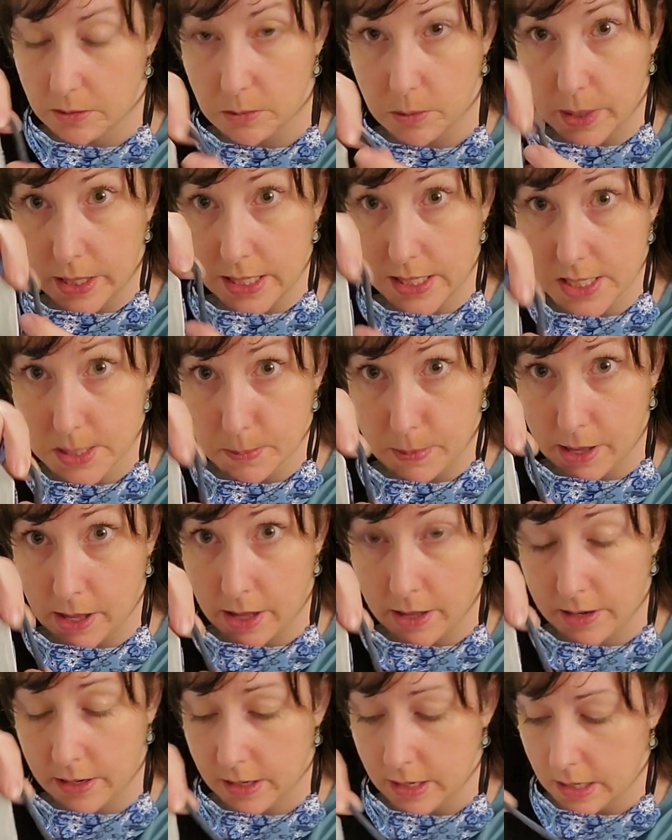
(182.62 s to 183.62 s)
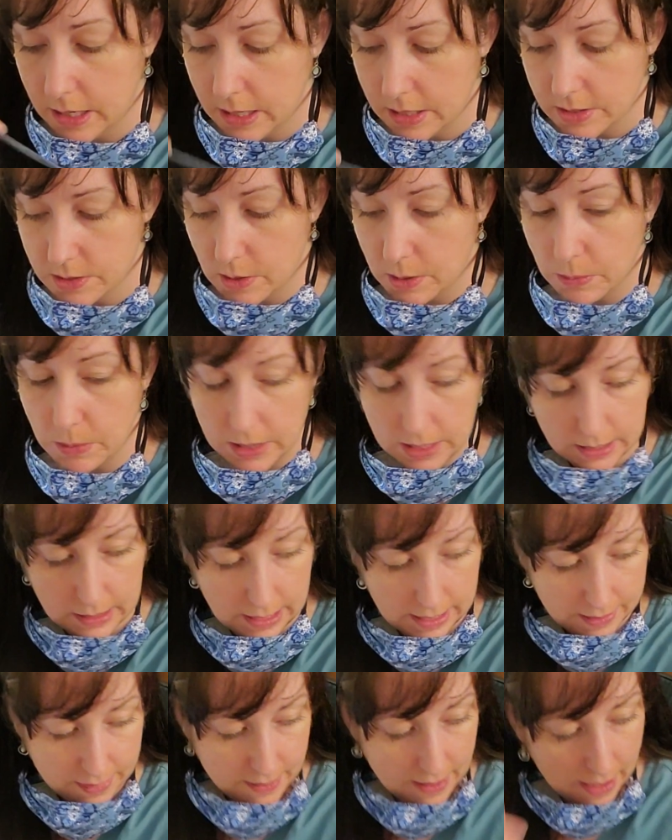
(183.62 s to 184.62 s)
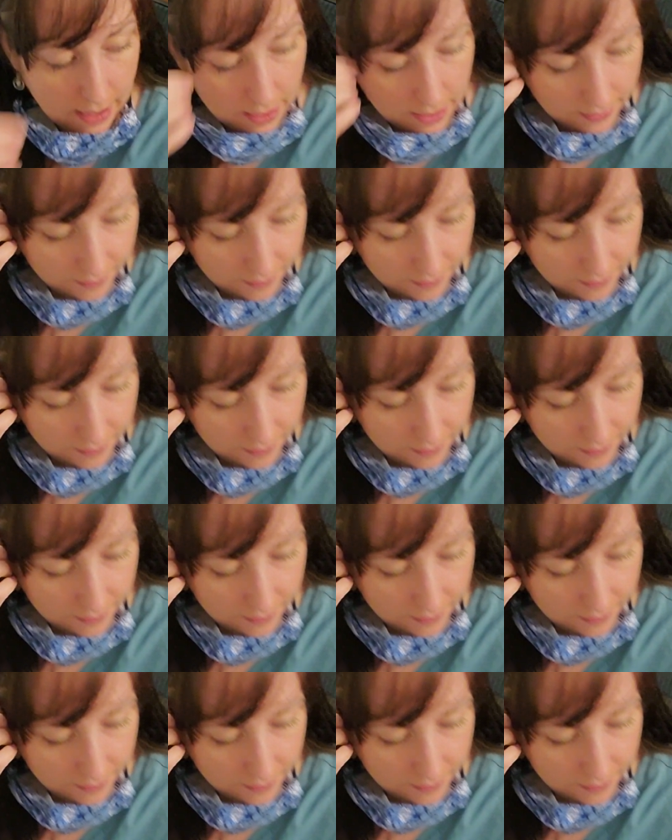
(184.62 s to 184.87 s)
ring spun. So I really like that.